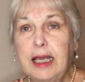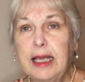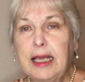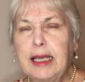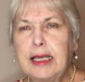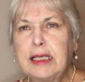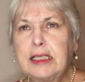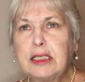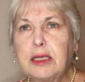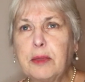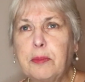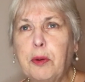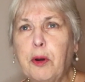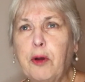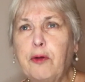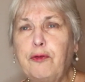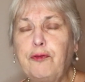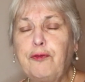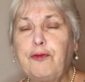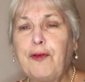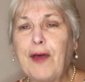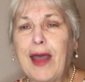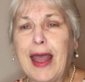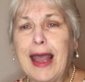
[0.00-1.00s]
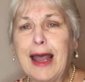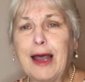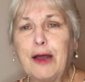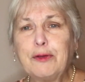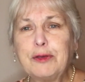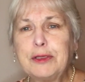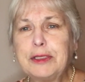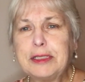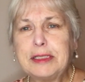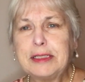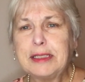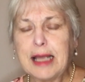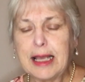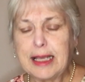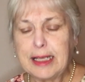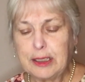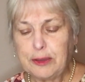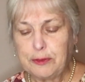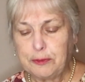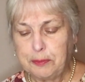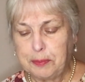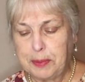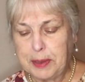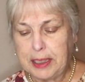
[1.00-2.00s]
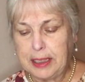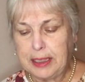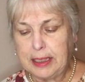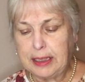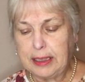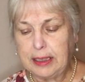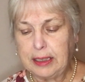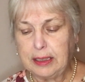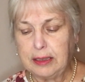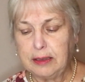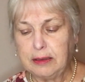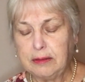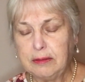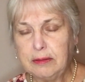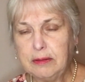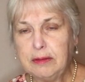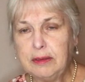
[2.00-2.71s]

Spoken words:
it's a profound state of being.